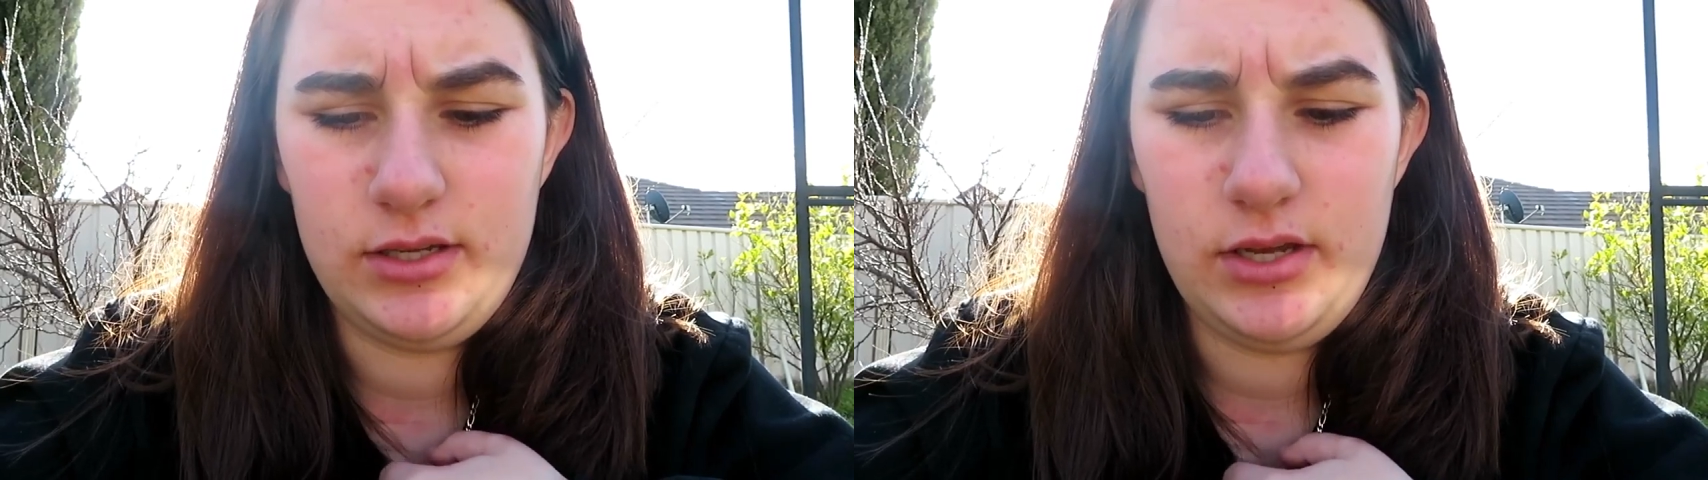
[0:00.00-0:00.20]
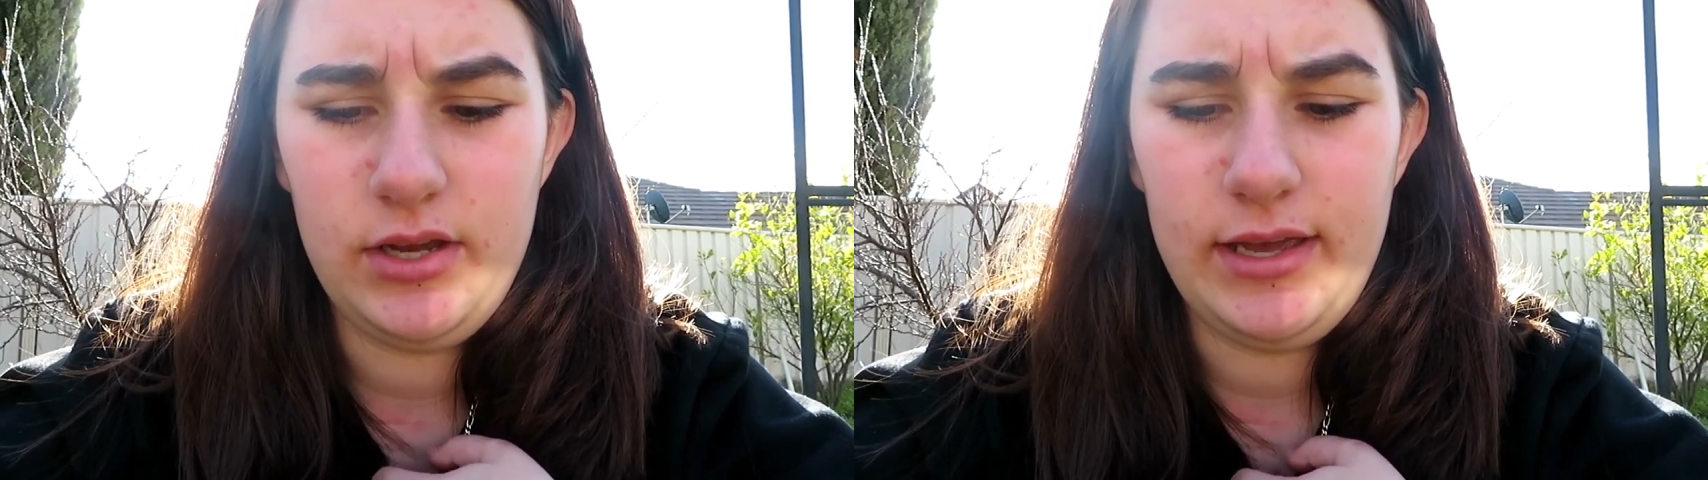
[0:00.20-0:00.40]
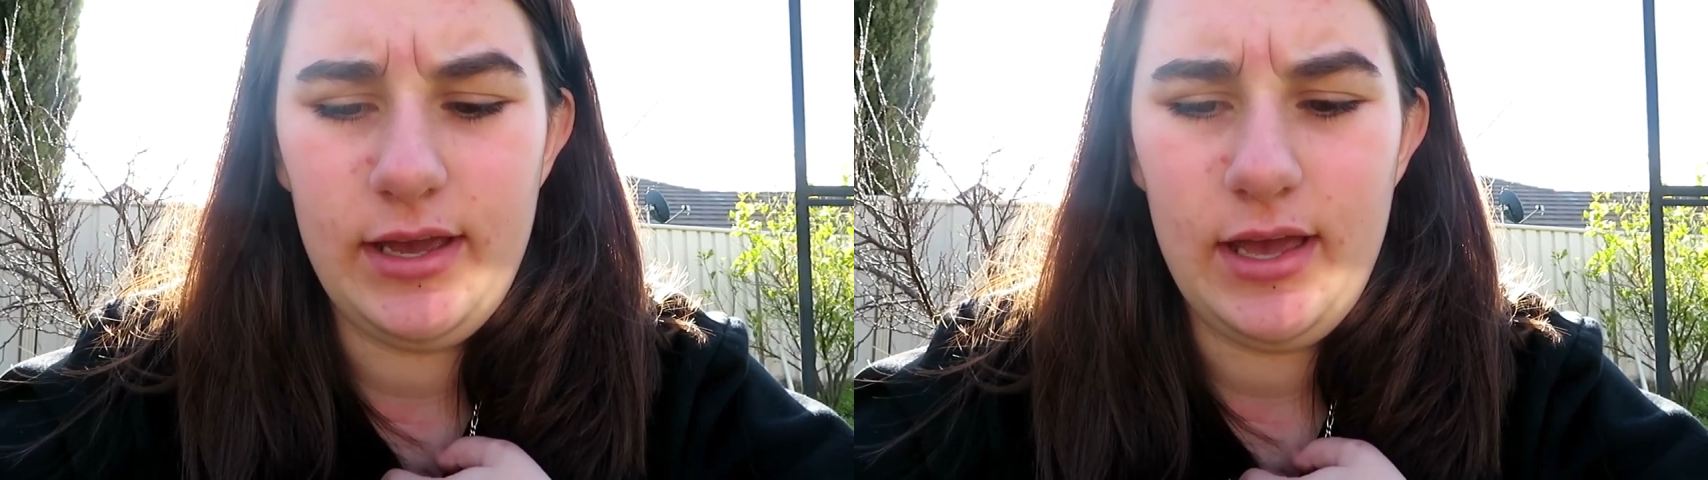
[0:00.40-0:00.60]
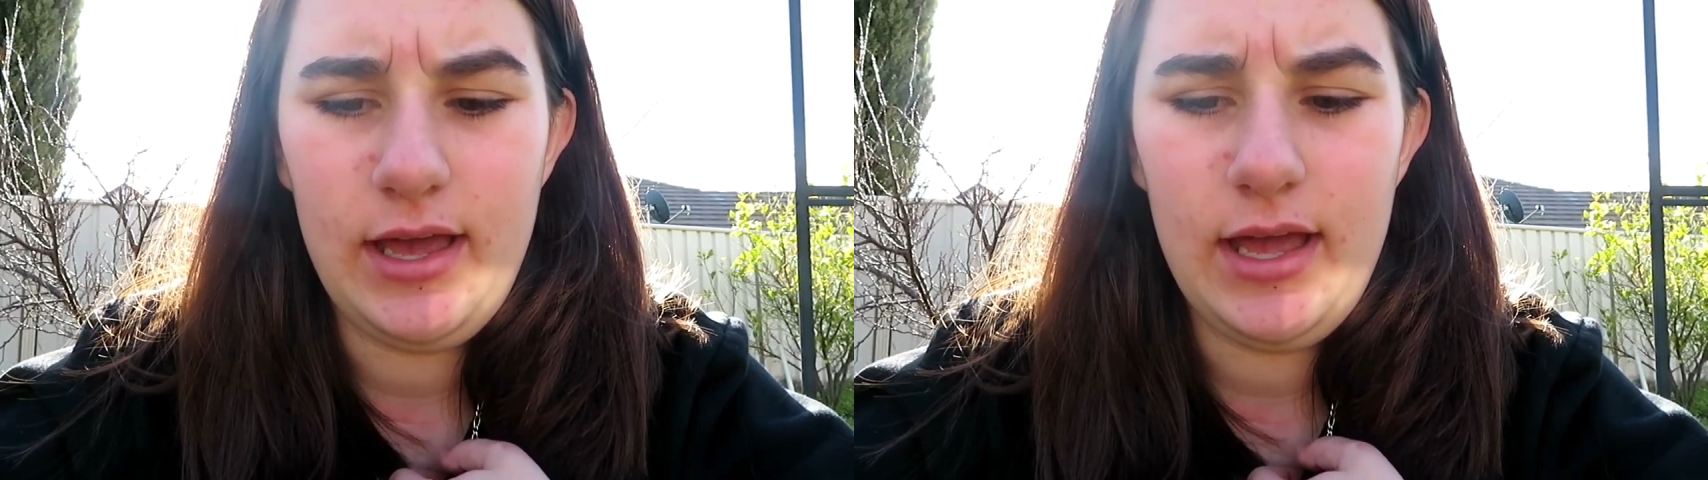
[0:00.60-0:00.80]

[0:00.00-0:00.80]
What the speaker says: Okay,